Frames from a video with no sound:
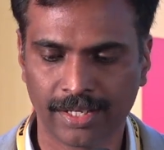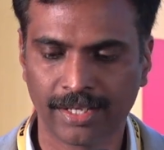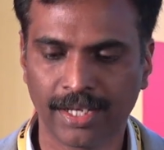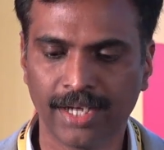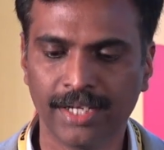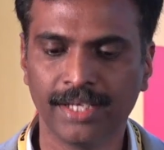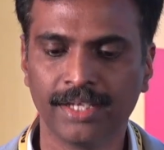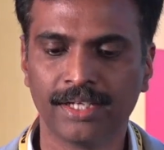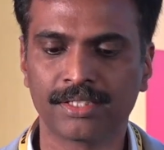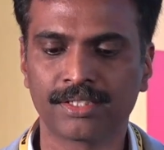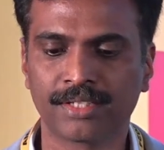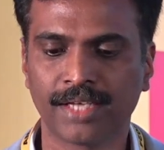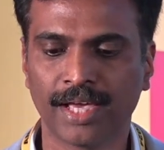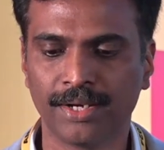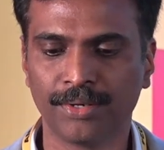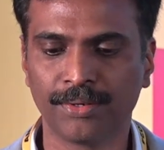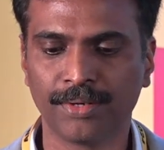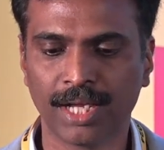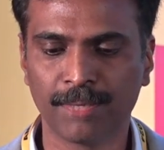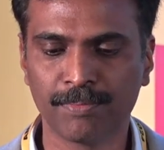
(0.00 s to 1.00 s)
Getting a
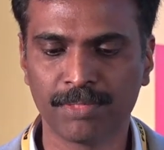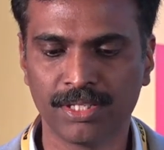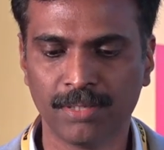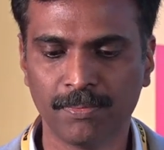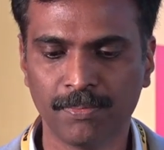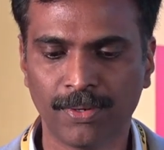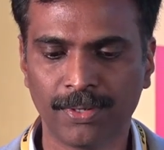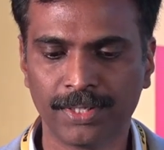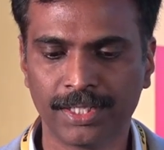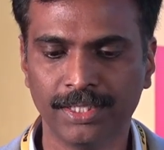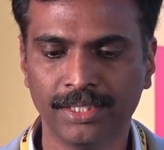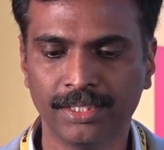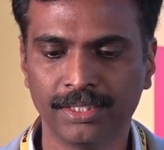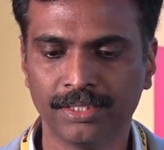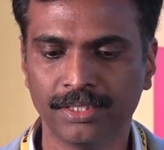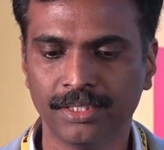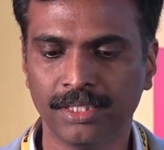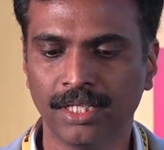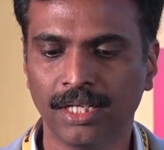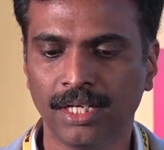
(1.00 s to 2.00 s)
scanogram is important.
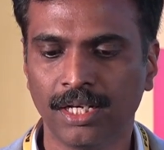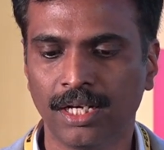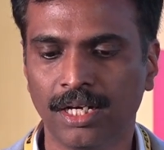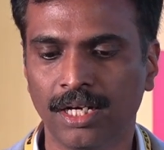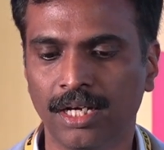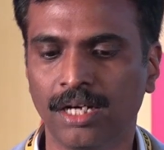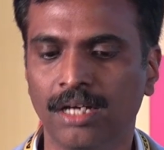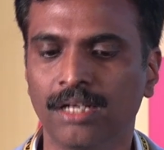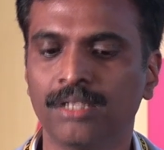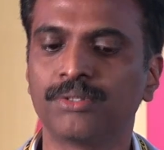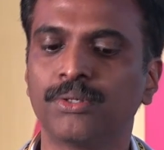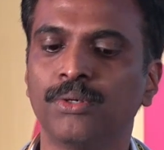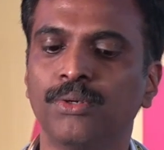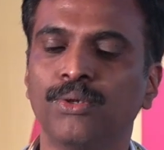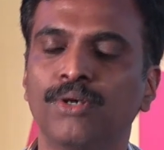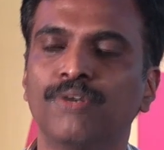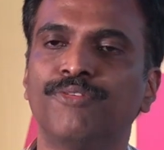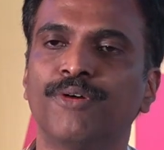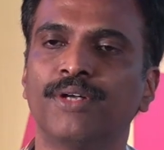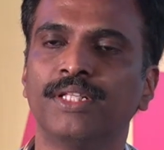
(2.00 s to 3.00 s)
So
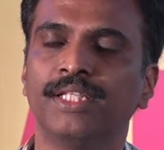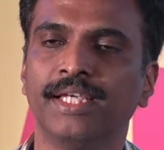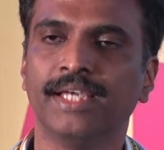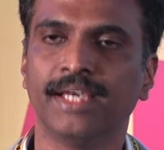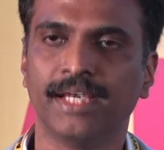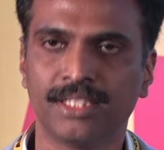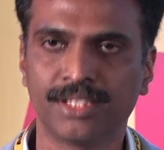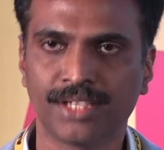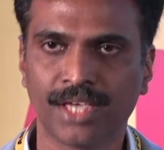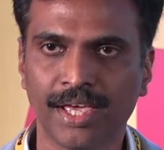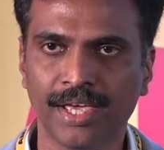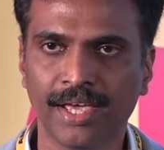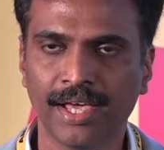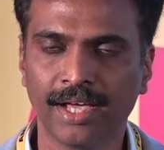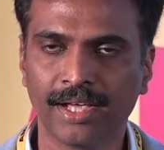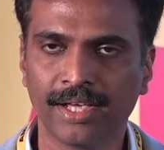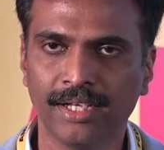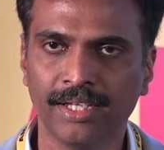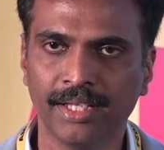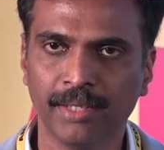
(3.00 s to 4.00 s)
look for the HKA
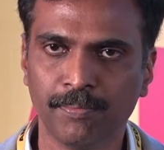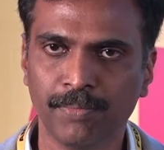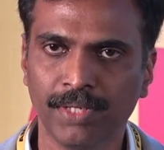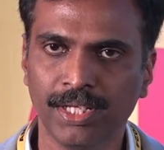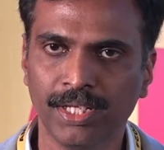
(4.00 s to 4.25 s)
angle, hip